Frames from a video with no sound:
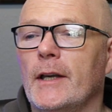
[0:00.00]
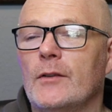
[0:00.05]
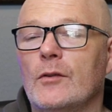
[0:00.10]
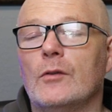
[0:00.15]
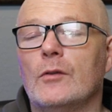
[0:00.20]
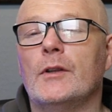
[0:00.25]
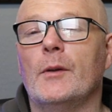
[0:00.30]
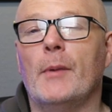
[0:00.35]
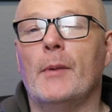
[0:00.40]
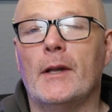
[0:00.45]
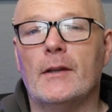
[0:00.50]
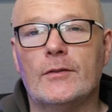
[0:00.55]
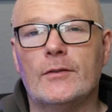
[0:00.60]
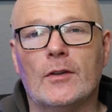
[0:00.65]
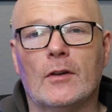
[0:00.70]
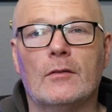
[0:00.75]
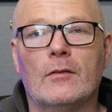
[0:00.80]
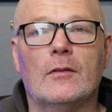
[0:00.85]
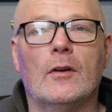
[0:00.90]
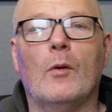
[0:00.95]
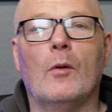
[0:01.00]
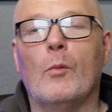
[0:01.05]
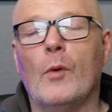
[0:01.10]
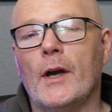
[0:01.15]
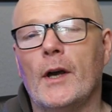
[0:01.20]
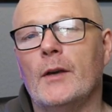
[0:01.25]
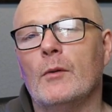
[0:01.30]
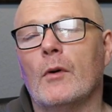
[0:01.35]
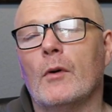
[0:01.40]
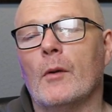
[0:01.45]
it all depends on
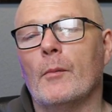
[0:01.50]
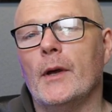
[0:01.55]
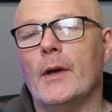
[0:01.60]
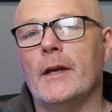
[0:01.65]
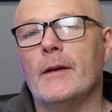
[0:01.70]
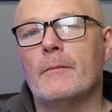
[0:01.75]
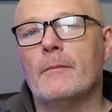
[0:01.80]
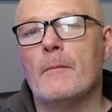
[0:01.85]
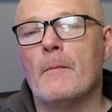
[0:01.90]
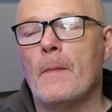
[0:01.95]
where you want to be.